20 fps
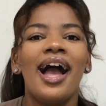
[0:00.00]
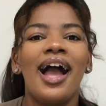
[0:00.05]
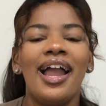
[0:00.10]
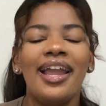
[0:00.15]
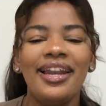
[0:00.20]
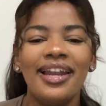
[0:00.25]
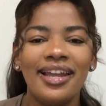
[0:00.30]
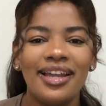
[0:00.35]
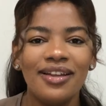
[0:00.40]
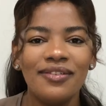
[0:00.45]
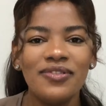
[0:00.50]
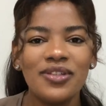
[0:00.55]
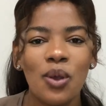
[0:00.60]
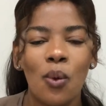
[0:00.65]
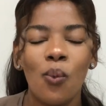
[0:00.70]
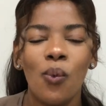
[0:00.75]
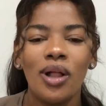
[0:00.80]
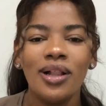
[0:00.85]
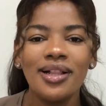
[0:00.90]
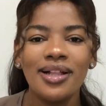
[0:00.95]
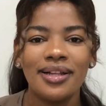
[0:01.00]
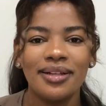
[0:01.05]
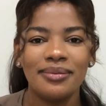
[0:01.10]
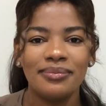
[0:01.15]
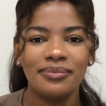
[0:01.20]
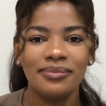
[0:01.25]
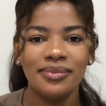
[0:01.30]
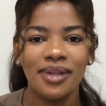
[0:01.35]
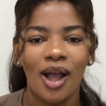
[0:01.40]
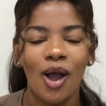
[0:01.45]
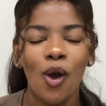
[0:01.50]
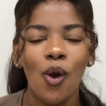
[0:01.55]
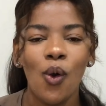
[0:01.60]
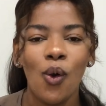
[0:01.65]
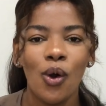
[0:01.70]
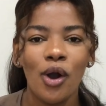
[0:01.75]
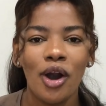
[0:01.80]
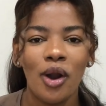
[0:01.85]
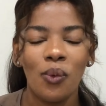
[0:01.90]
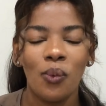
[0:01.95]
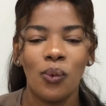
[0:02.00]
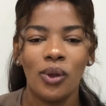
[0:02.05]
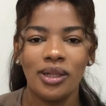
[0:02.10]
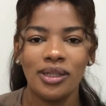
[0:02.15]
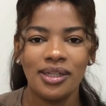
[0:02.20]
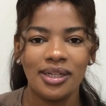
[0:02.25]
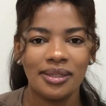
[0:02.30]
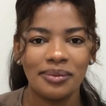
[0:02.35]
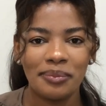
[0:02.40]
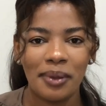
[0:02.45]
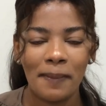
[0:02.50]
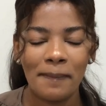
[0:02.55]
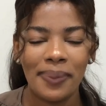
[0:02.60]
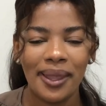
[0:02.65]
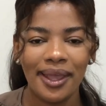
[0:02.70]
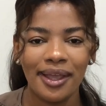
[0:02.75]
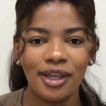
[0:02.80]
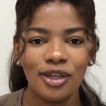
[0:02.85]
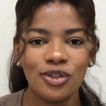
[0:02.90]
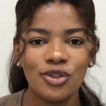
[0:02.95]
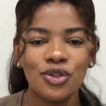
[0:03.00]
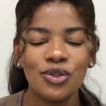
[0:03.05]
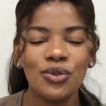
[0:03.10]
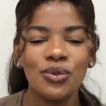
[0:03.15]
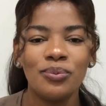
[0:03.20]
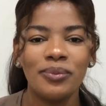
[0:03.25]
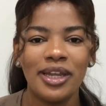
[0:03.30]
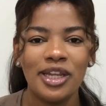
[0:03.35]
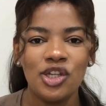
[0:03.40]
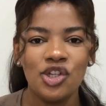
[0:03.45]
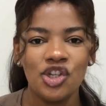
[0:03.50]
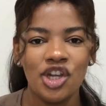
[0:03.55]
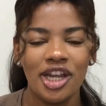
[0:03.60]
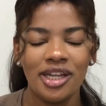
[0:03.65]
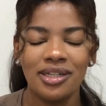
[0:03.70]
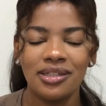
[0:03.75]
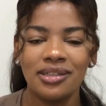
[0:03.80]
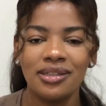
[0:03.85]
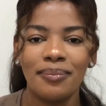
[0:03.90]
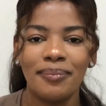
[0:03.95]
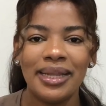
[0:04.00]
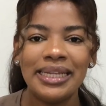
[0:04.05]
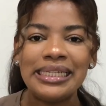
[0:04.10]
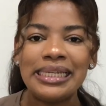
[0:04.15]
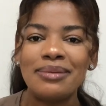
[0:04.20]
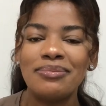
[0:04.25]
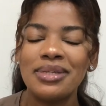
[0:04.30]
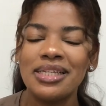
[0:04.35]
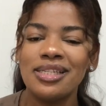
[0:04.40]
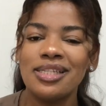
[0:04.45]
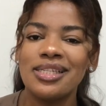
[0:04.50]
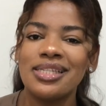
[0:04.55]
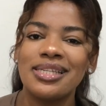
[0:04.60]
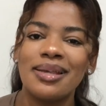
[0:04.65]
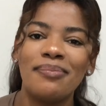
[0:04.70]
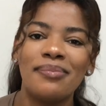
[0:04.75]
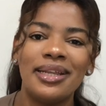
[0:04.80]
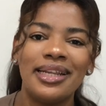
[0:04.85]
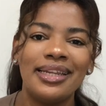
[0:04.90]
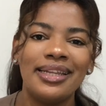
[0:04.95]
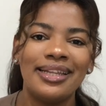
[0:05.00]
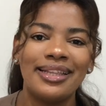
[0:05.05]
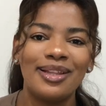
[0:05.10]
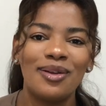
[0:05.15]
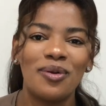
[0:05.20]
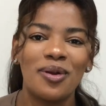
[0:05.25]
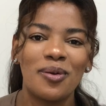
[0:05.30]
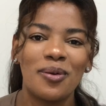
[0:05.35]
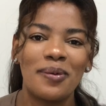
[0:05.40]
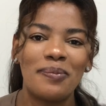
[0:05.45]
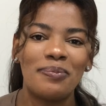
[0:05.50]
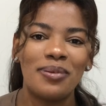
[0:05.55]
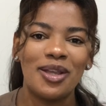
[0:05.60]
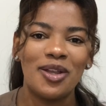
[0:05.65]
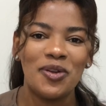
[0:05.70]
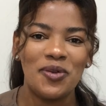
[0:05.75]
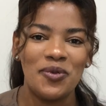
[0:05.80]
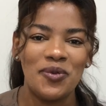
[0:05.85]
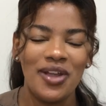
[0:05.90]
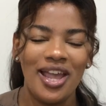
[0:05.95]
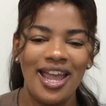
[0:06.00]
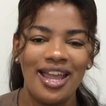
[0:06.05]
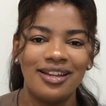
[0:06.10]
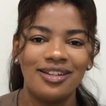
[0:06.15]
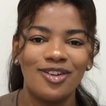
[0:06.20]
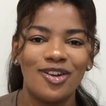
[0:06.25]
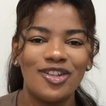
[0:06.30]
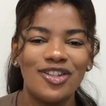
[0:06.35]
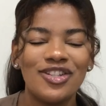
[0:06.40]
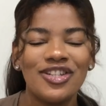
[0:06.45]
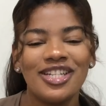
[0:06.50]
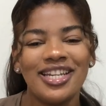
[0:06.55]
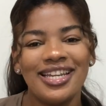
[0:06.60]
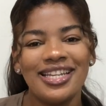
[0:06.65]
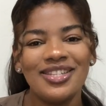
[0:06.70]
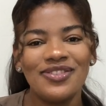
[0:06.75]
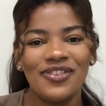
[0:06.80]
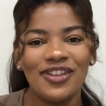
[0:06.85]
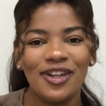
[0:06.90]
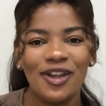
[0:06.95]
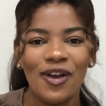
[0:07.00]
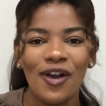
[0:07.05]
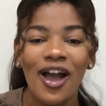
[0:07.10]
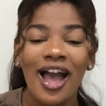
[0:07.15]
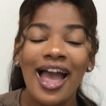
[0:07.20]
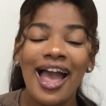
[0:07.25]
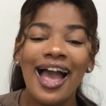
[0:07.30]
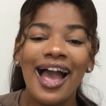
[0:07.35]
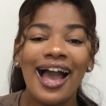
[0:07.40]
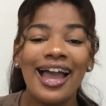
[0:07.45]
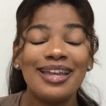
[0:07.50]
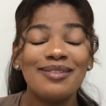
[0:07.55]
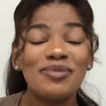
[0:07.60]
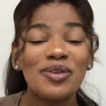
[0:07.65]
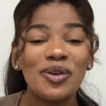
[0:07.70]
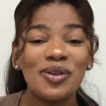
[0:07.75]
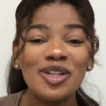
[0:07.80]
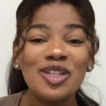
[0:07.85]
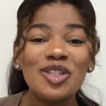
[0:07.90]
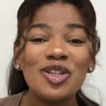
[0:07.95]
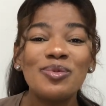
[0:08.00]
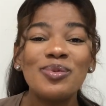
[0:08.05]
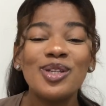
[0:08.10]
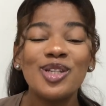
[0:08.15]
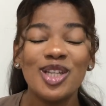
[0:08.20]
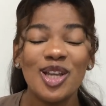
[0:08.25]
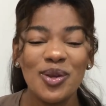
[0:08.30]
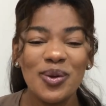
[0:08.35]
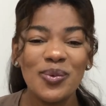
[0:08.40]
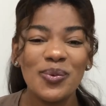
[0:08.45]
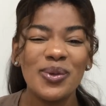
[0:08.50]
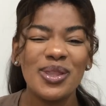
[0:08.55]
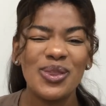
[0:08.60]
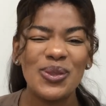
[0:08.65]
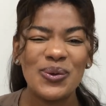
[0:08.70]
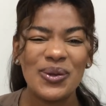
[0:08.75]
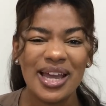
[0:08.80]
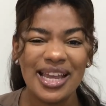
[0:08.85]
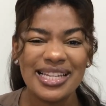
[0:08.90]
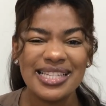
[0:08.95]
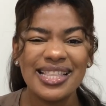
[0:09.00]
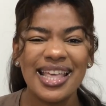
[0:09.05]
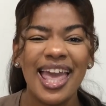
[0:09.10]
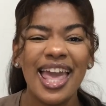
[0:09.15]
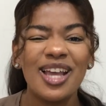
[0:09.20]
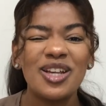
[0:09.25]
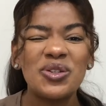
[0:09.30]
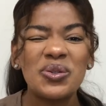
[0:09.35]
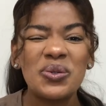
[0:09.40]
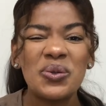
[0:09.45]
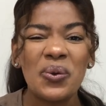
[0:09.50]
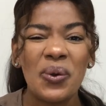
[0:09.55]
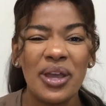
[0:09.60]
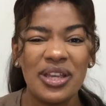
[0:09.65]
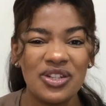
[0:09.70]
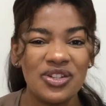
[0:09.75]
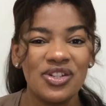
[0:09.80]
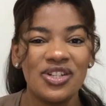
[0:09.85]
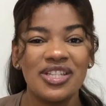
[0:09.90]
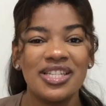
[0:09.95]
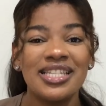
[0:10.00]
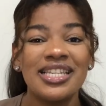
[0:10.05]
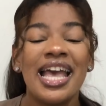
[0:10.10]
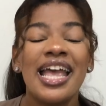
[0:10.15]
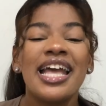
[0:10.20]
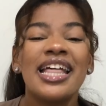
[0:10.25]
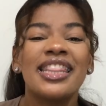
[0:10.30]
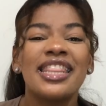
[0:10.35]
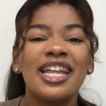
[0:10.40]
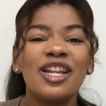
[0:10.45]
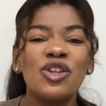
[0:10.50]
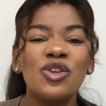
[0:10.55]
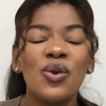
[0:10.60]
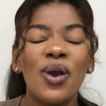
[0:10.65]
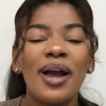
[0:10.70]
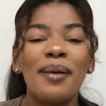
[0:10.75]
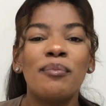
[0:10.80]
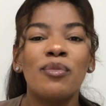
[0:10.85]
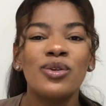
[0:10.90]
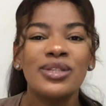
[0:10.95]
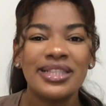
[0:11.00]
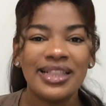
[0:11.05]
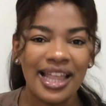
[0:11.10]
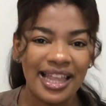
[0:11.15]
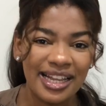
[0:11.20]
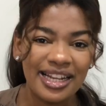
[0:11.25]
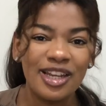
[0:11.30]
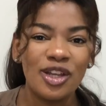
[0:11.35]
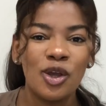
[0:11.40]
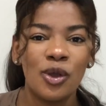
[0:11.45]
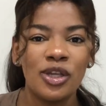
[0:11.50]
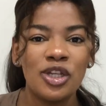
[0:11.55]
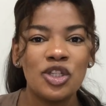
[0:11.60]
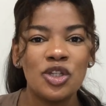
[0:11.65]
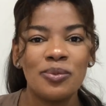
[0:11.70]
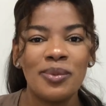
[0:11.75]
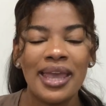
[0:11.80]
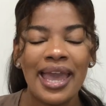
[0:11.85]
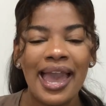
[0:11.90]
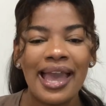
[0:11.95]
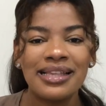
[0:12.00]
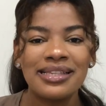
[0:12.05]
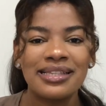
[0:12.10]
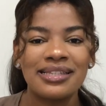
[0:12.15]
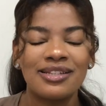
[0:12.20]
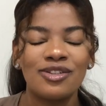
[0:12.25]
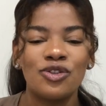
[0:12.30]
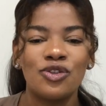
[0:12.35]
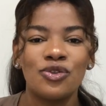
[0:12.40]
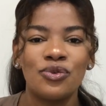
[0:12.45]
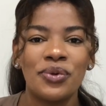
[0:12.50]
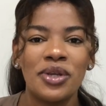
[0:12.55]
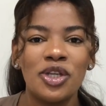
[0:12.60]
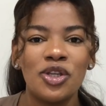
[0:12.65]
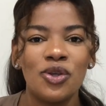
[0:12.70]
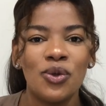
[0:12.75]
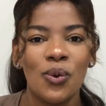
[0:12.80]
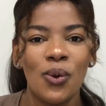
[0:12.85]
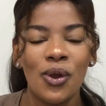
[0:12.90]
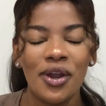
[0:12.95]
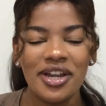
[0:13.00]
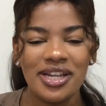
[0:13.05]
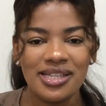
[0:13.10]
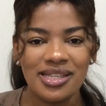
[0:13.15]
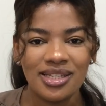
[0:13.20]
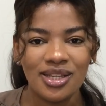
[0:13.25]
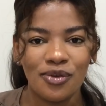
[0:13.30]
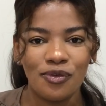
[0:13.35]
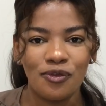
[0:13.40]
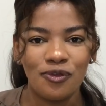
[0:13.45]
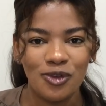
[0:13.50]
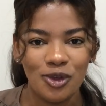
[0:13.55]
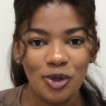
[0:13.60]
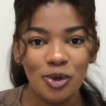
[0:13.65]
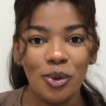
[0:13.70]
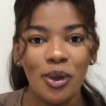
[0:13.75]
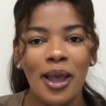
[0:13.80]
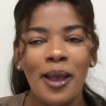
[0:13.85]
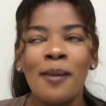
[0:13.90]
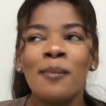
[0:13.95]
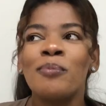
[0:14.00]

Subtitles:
Hi loves, welcome or welcome back to my channel. My name is Thembelihle Wakwabengu and on today's video, I am going to be sharing with you guys the actual questions that you are most likely going to be asked during your interview.